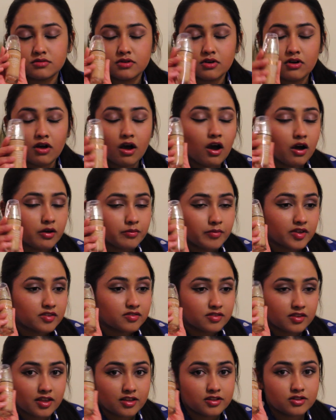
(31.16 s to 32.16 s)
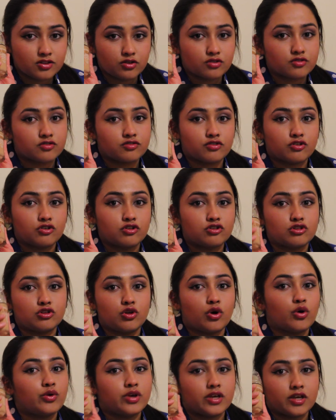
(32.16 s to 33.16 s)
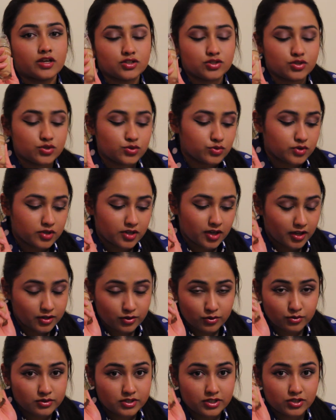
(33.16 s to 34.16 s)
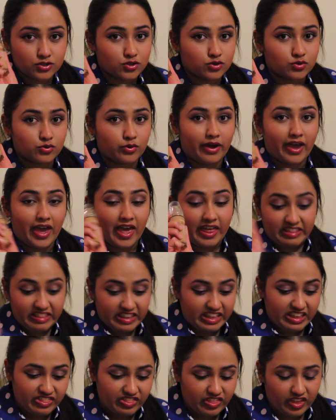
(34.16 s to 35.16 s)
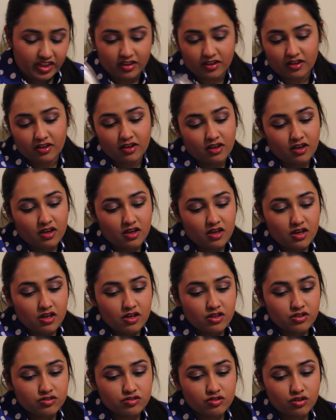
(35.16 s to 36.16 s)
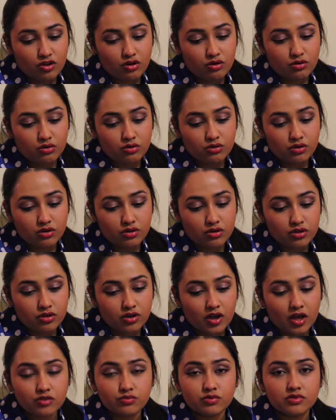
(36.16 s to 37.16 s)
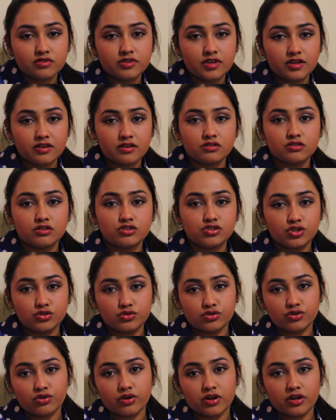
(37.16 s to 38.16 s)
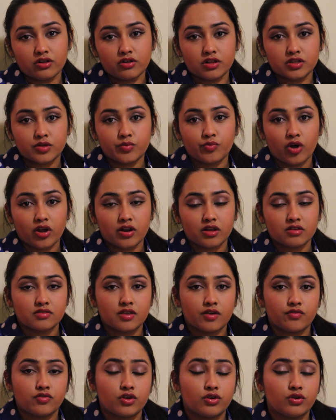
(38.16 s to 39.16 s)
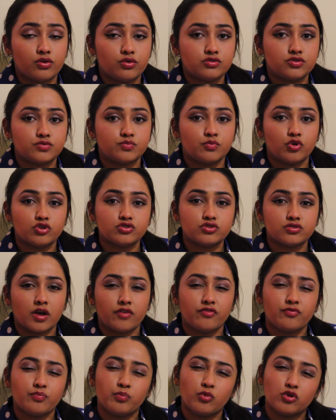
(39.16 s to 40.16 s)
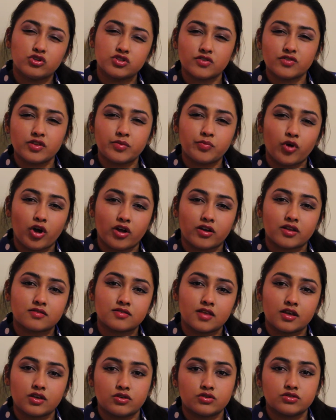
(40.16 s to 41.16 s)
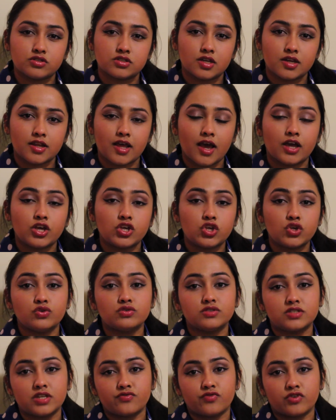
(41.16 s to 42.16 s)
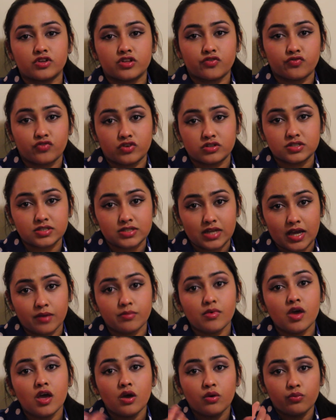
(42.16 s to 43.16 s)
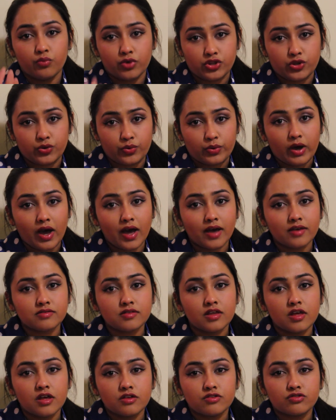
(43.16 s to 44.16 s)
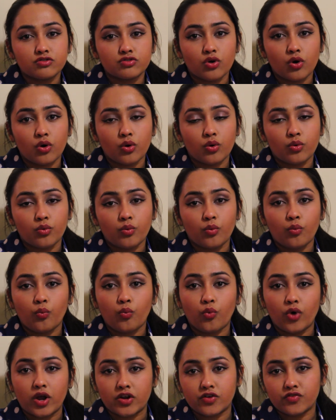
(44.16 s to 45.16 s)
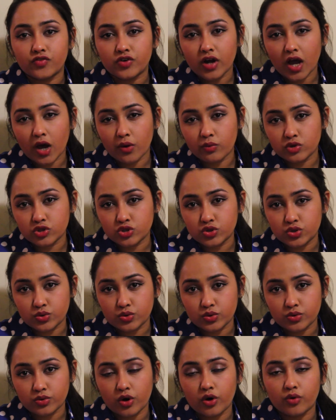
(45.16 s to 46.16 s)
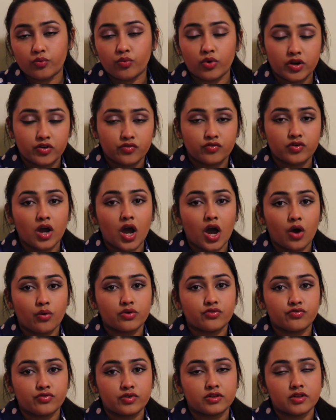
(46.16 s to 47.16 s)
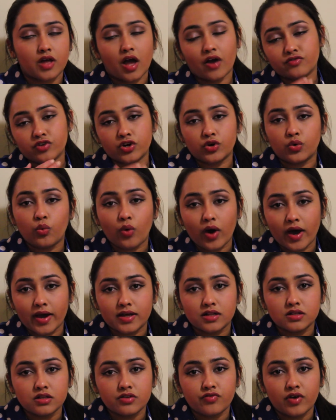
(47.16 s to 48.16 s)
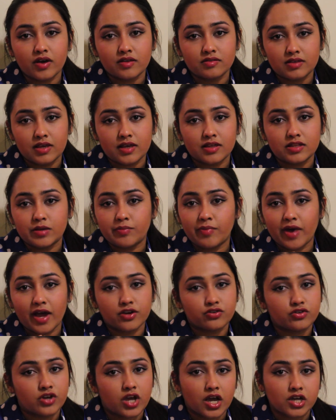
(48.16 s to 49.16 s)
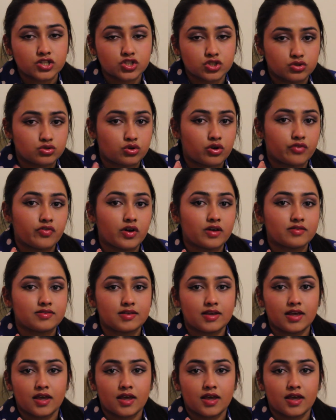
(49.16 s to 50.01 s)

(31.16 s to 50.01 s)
God, my skin looks glowy and dewy. I don't need to do anything. So you guys will see it in the tutorial of the products I've used. Most of the products I used today, I used it for the first time with you guys. So whatever I will do, or whatever how it feels after a while, if I see any bad reaction, or if I